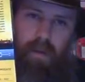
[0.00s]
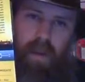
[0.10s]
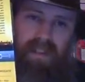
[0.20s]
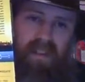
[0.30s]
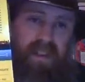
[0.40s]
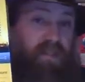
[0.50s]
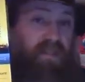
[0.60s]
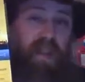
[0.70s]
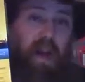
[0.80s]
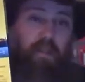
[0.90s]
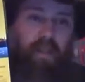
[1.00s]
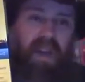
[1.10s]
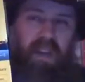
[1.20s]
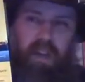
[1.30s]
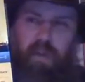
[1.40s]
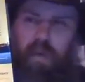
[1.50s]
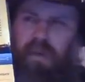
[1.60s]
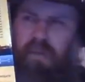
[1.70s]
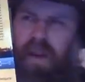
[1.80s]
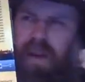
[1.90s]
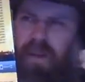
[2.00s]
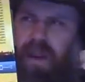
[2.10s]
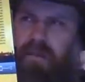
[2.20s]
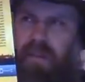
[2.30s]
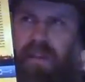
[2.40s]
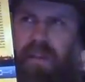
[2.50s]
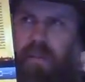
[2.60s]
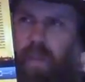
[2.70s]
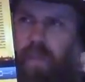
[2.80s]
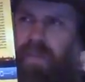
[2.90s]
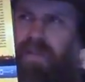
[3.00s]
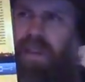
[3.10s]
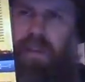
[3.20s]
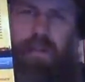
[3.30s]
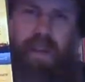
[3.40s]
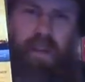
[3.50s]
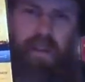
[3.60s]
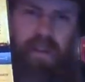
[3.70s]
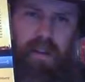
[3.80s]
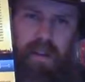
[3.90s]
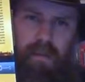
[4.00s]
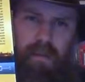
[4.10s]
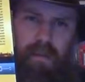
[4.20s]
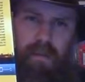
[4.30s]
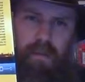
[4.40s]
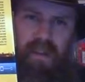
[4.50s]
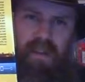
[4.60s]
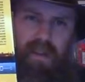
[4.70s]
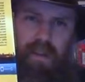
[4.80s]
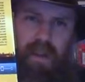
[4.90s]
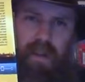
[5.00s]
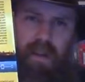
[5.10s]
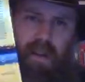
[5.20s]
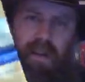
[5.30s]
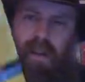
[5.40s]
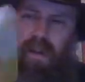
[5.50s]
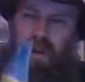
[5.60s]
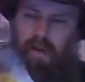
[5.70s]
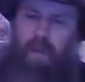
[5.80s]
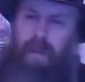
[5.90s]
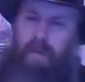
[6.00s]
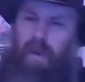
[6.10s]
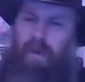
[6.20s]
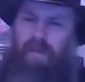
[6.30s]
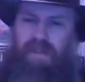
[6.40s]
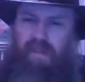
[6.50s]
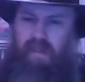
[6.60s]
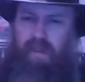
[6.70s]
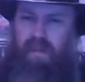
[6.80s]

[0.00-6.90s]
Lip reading: Not that he stopped making movies, but I haven't actually seen him in anything recently. Ruby Rose isn't